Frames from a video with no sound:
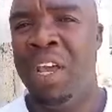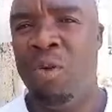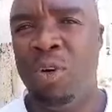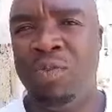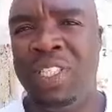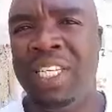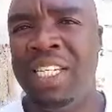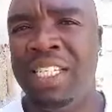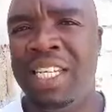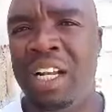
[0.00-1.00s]
We've
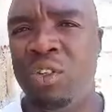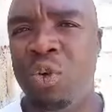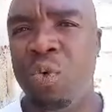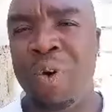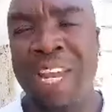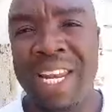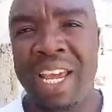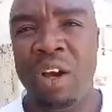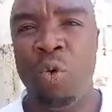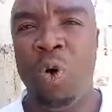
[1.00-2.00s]
seen Charlton
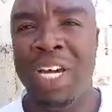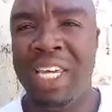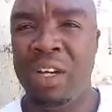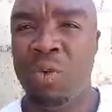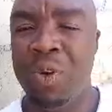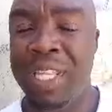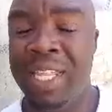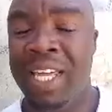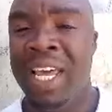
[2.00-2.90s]
Hwende working with